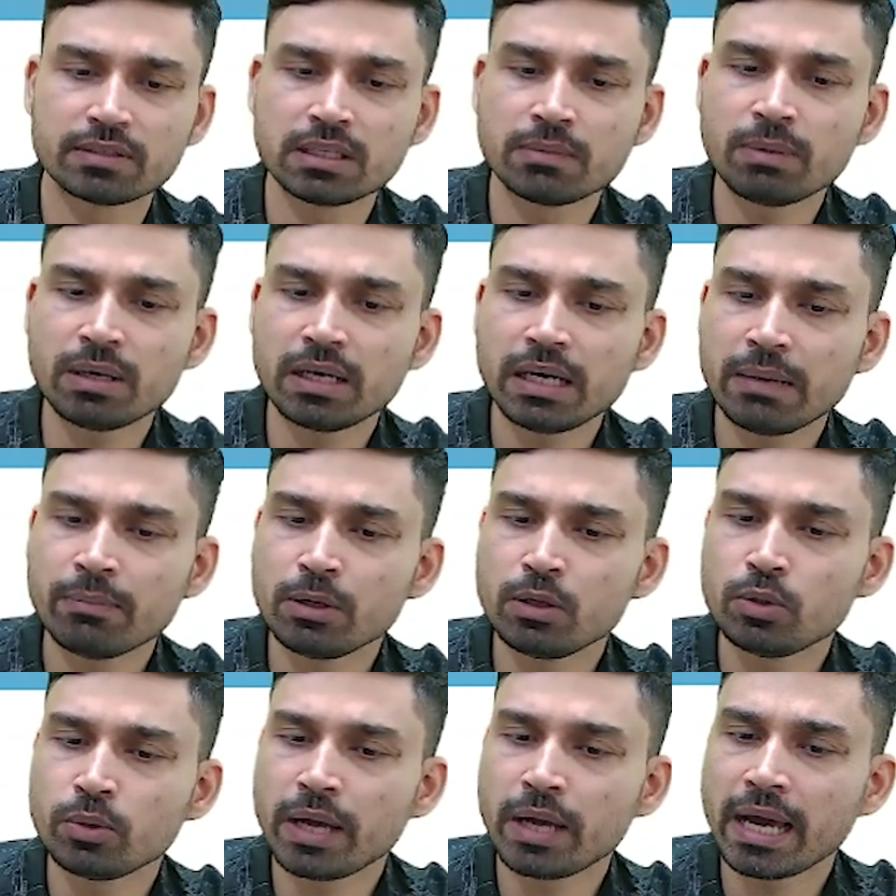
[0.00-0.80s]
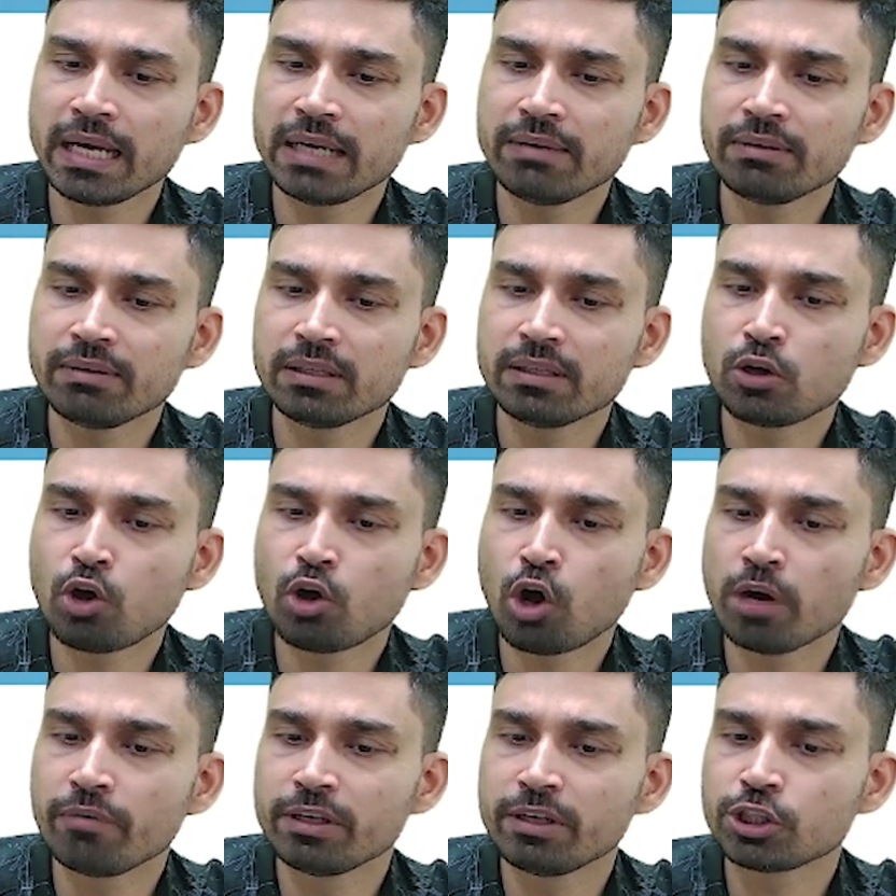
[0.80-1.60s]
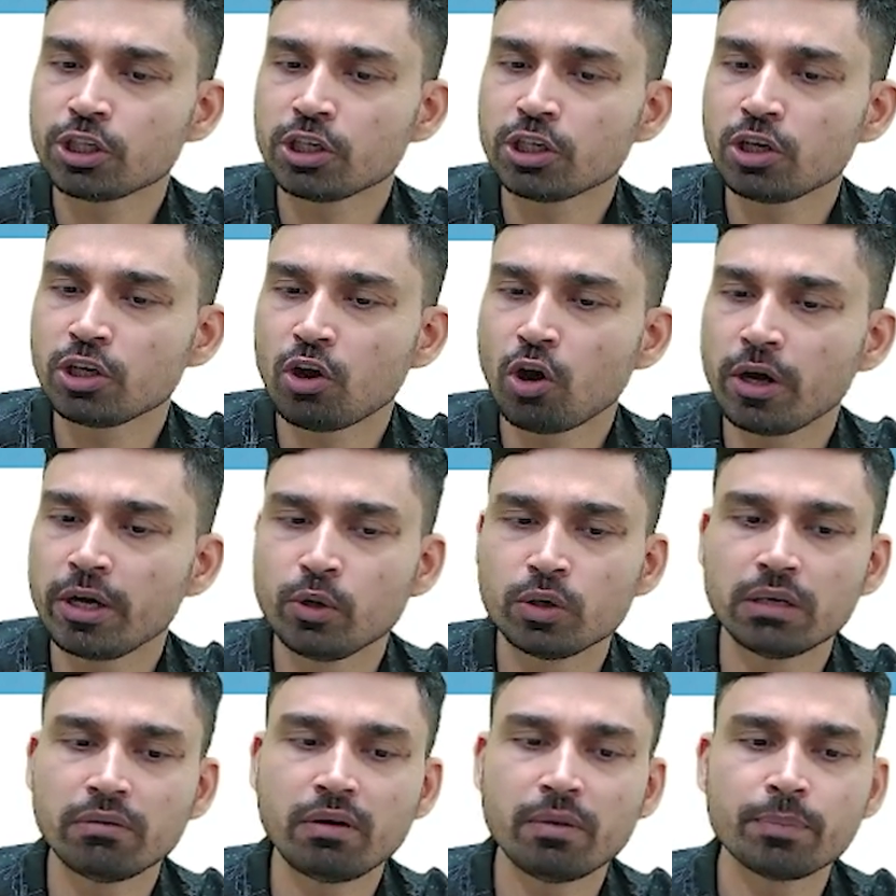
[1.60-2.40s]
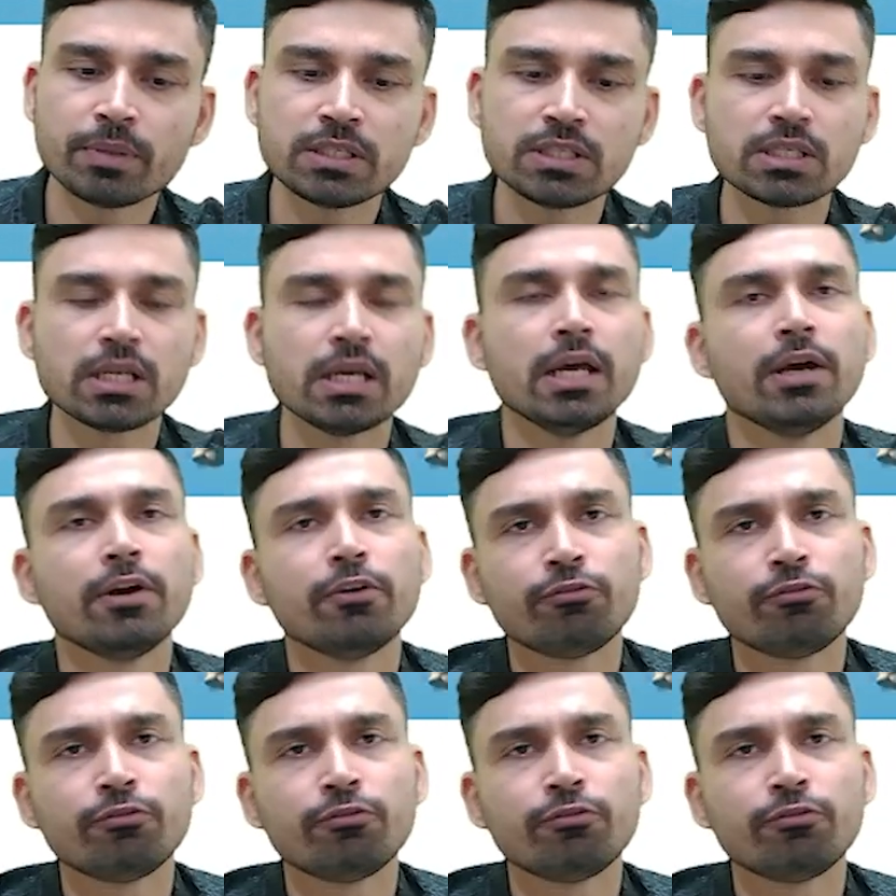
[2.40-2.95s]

Some are able to carry even conventional or nuclear weapons